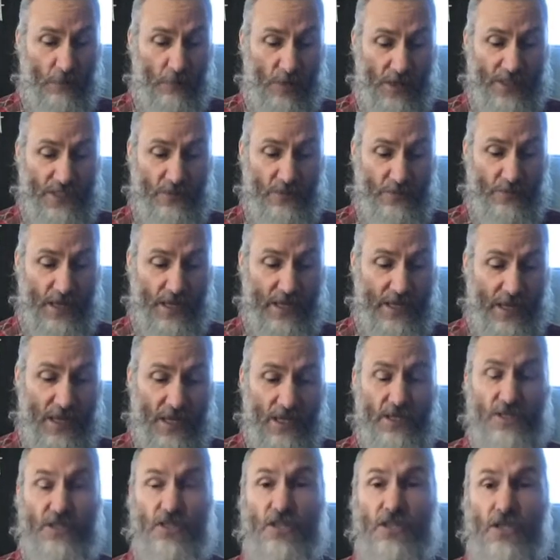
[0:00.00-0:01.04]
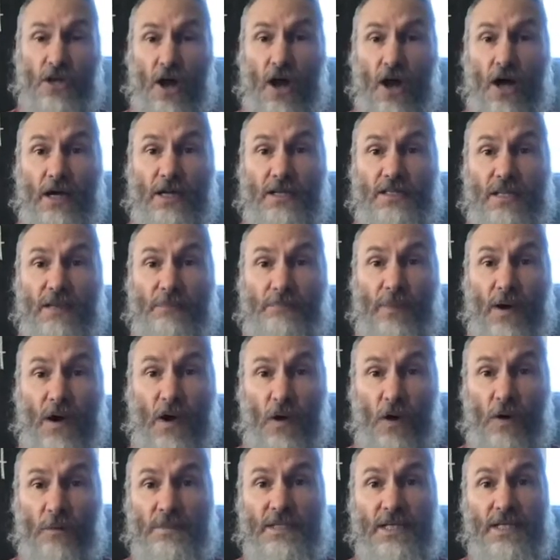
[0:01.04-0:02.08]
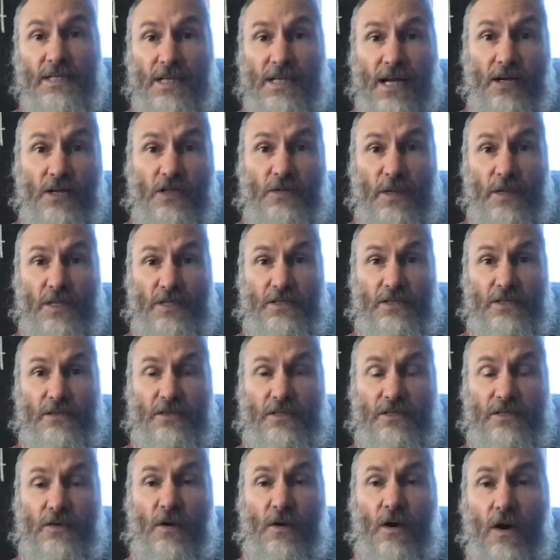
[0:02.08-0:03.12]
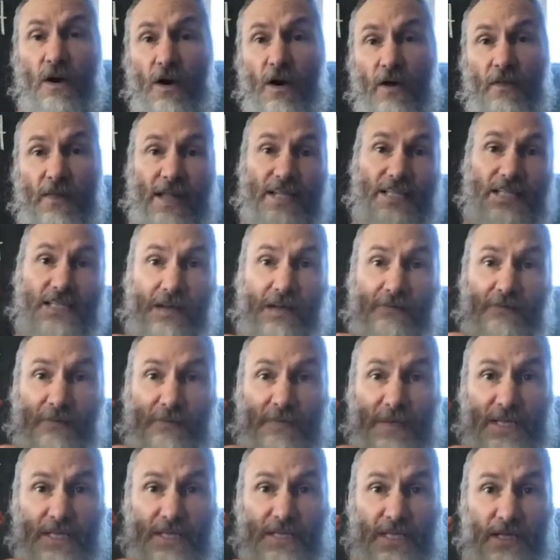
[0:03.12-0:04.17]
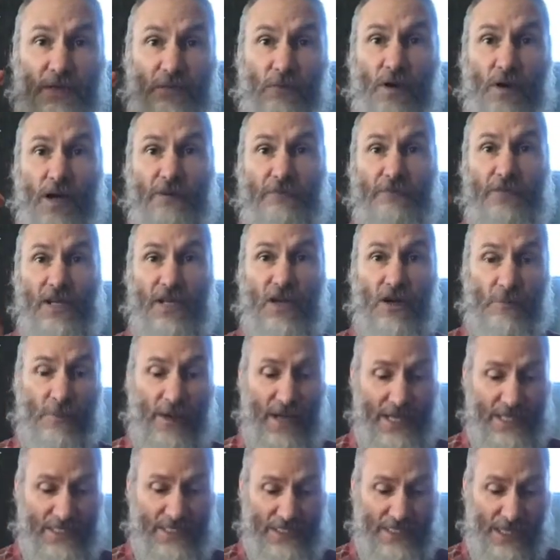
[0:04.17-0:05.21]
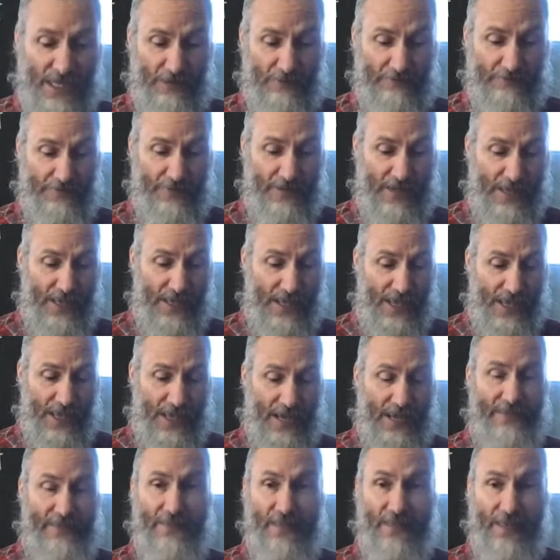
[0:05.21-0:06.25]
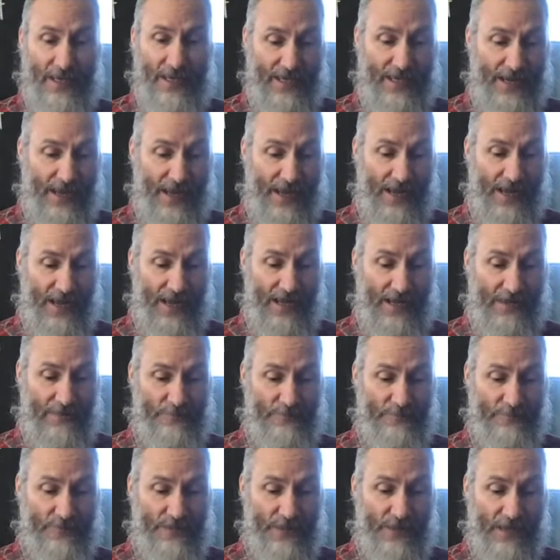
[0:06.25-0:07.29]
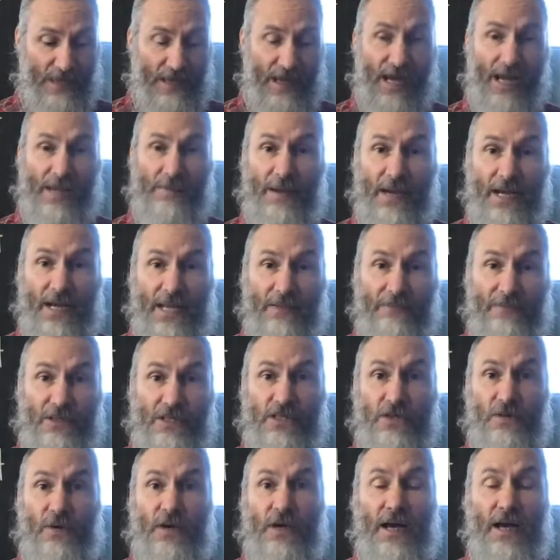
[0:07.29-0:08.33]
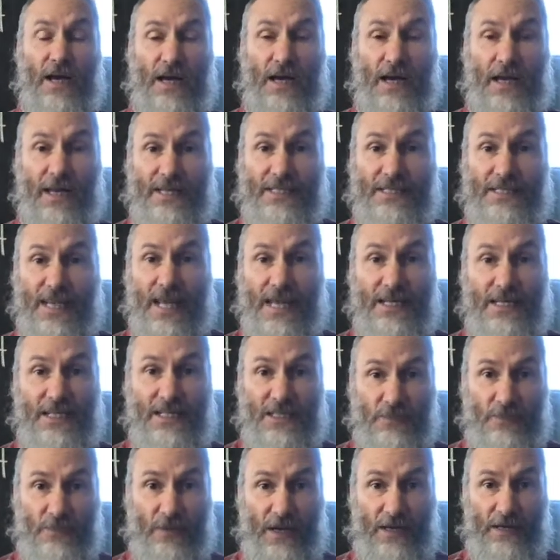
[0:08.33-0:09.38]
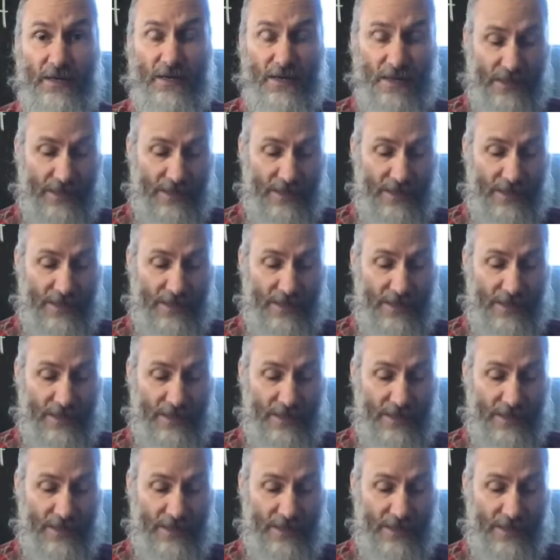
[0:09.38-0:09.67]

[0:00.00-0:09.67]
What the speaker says: once a week, songs and poems and tongue twisters. So all that stuff will be just in one video by itself. And then I might even do an attendance one